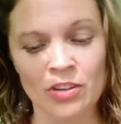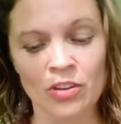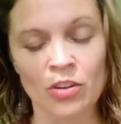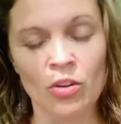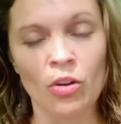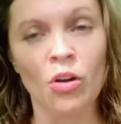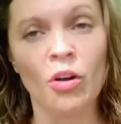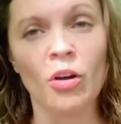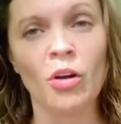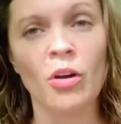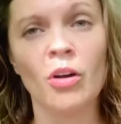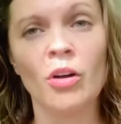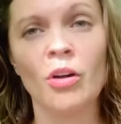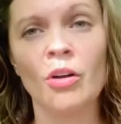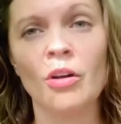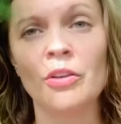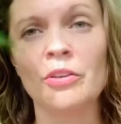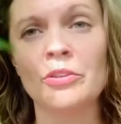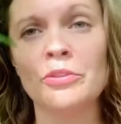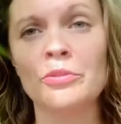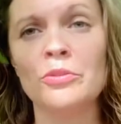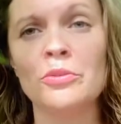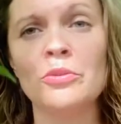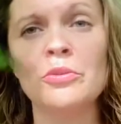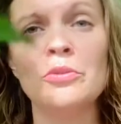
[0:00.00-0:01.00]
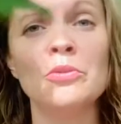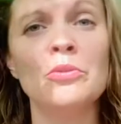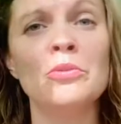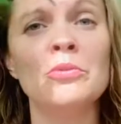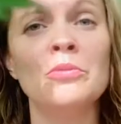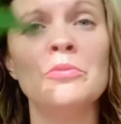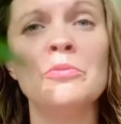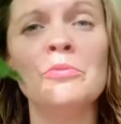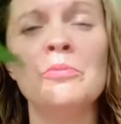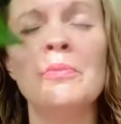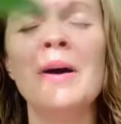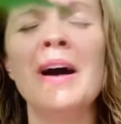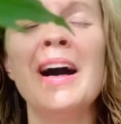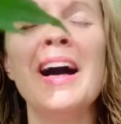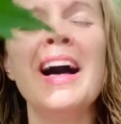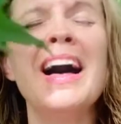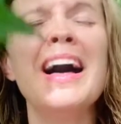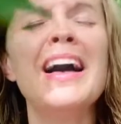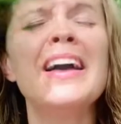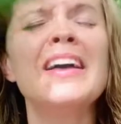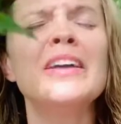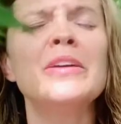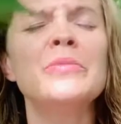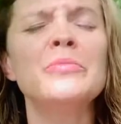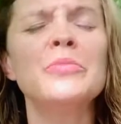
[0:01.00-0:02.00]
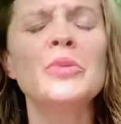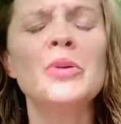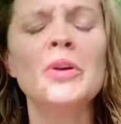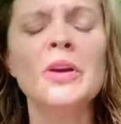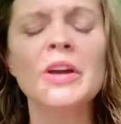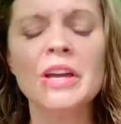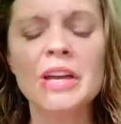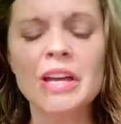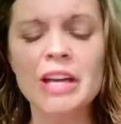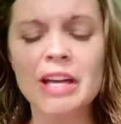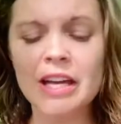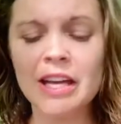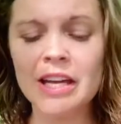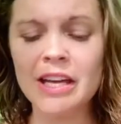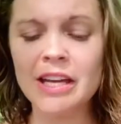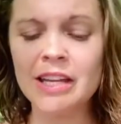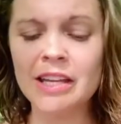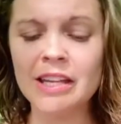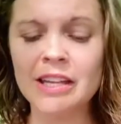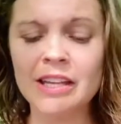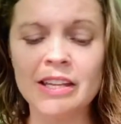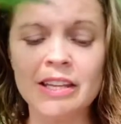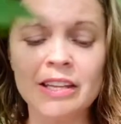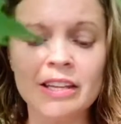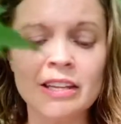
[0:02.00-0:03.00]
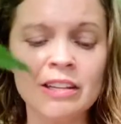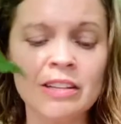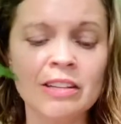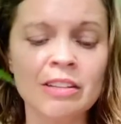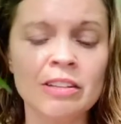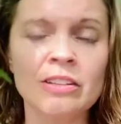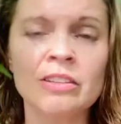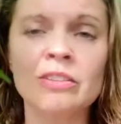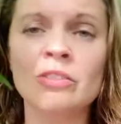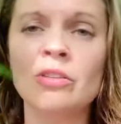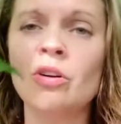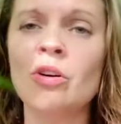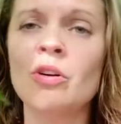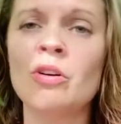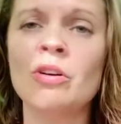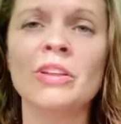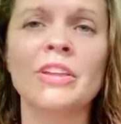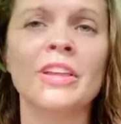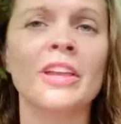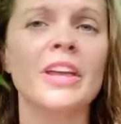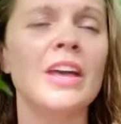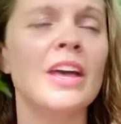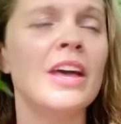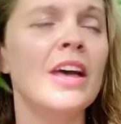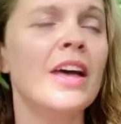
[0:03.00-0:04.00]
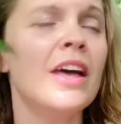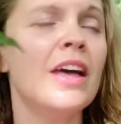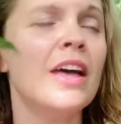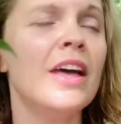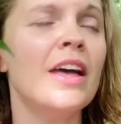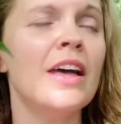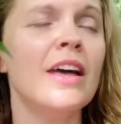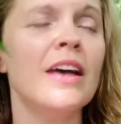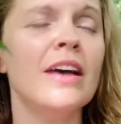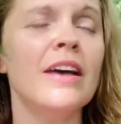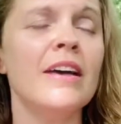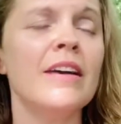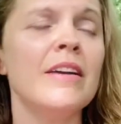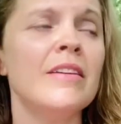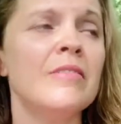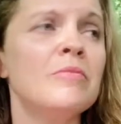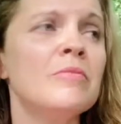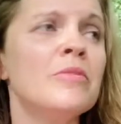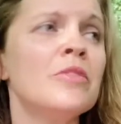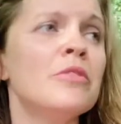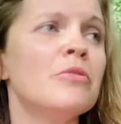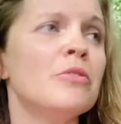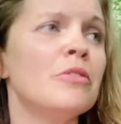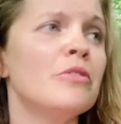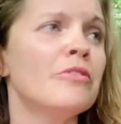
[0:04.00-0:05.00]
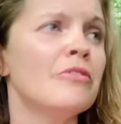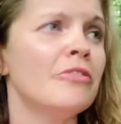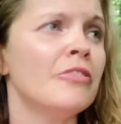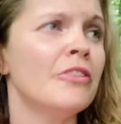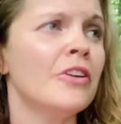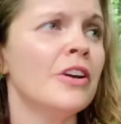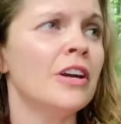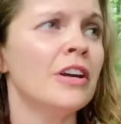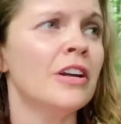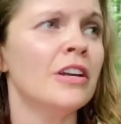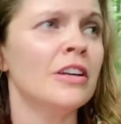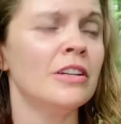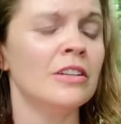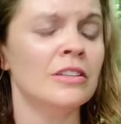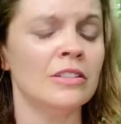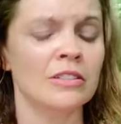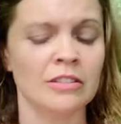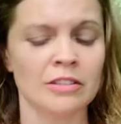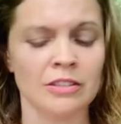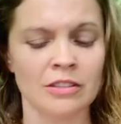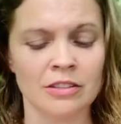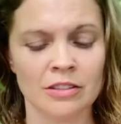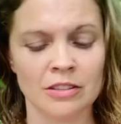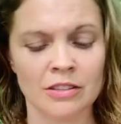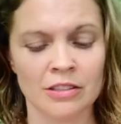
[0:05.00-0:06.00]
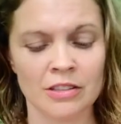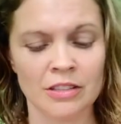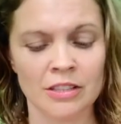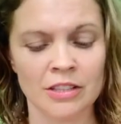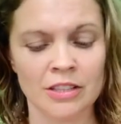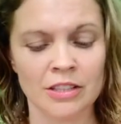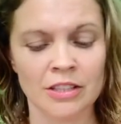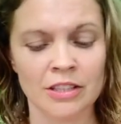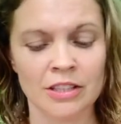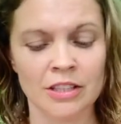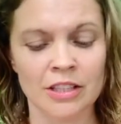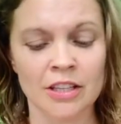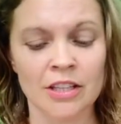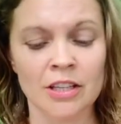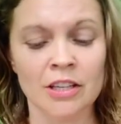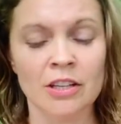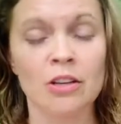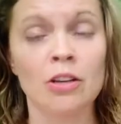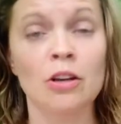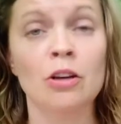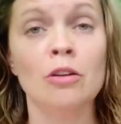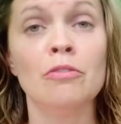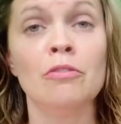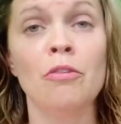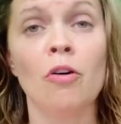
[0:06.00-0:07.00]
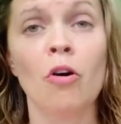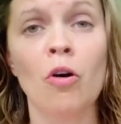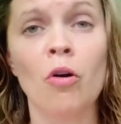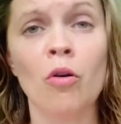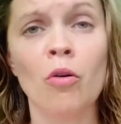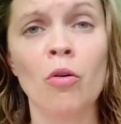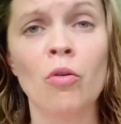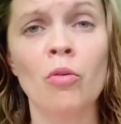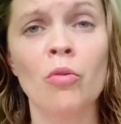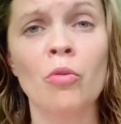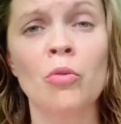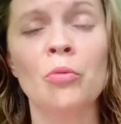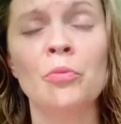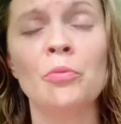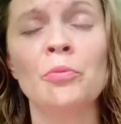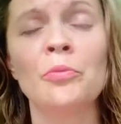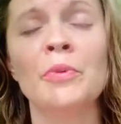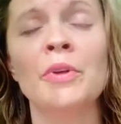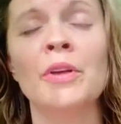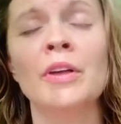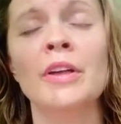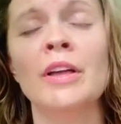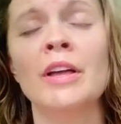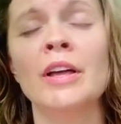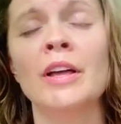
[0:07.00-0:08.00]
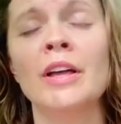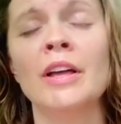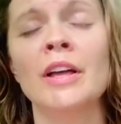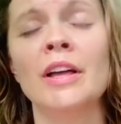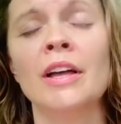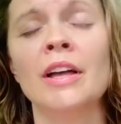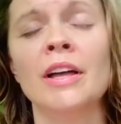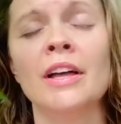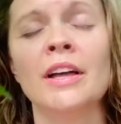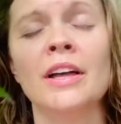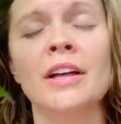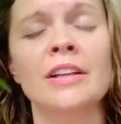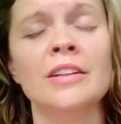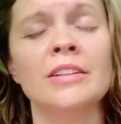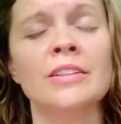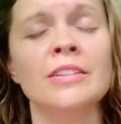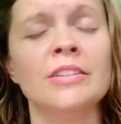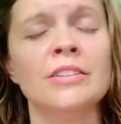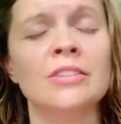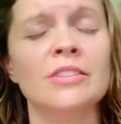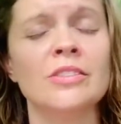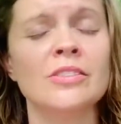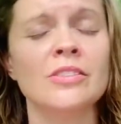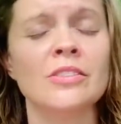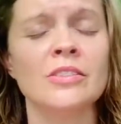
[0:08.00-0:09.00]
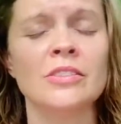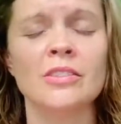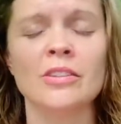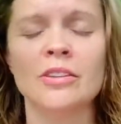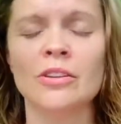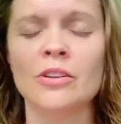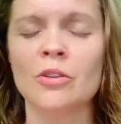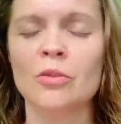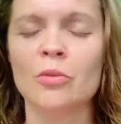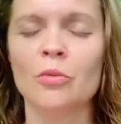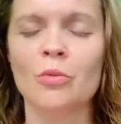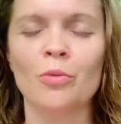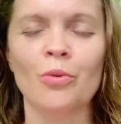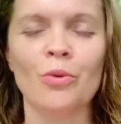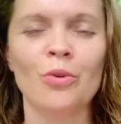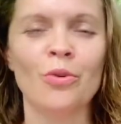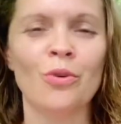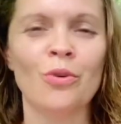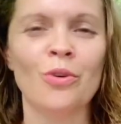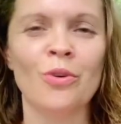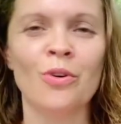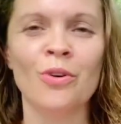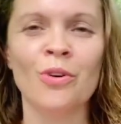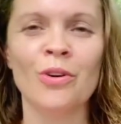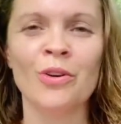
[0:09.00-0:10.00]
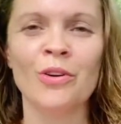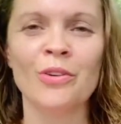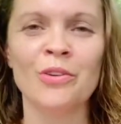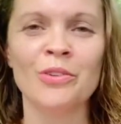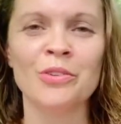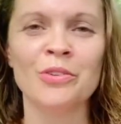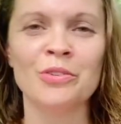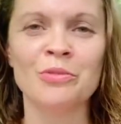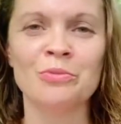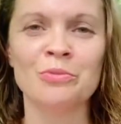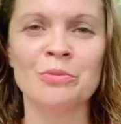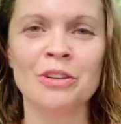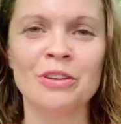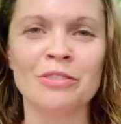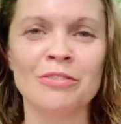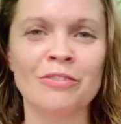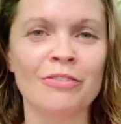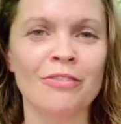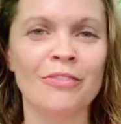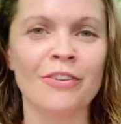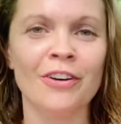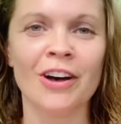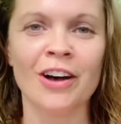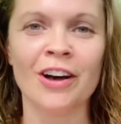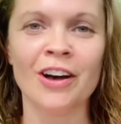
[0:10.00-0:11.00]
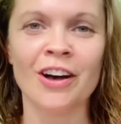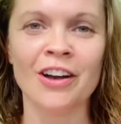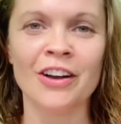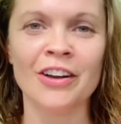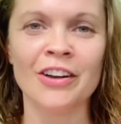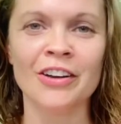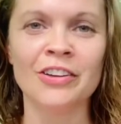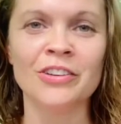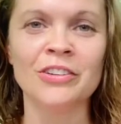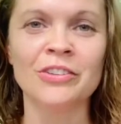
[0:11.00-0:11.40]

All through my brain, oh, came the refrain of home and its warming fire.